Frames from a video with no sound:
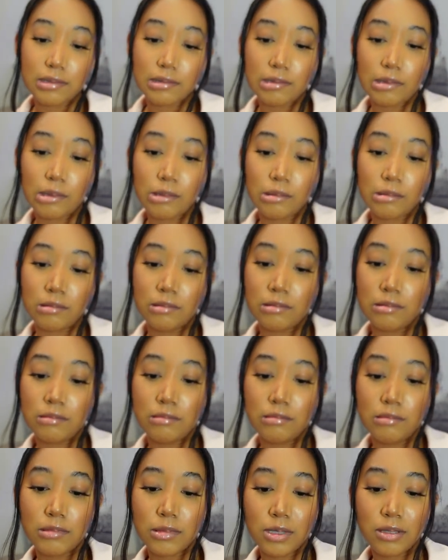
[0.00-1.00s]
So
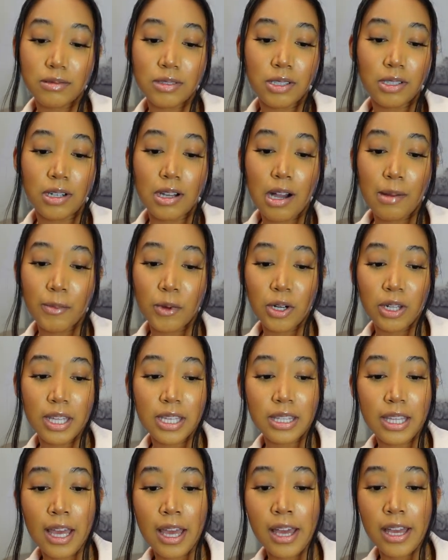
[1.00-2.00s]
don't really know how I'm gonna
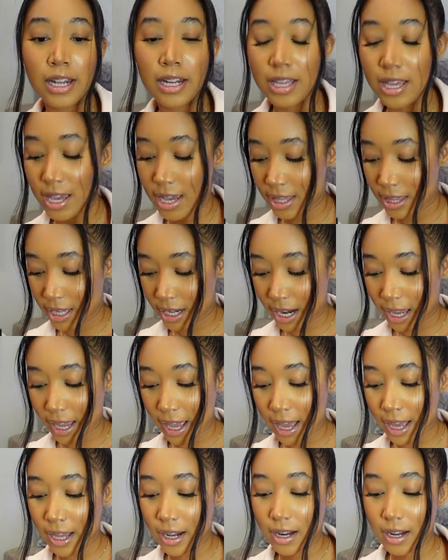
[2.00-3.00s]
like that. And then I
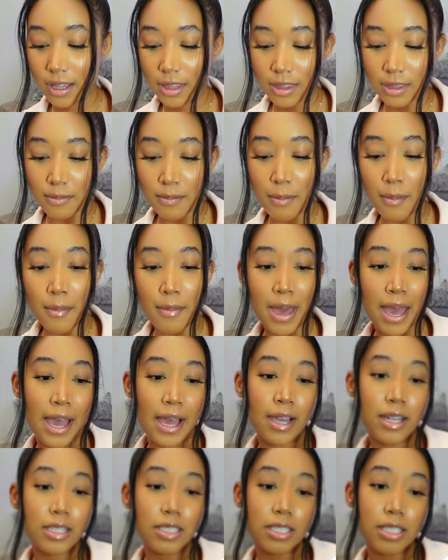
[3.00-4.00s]
got
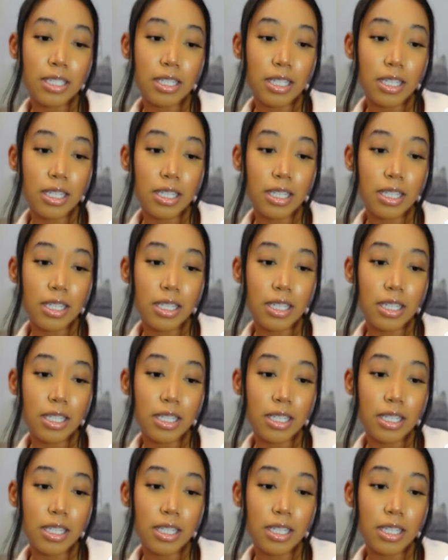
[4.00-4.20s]
matte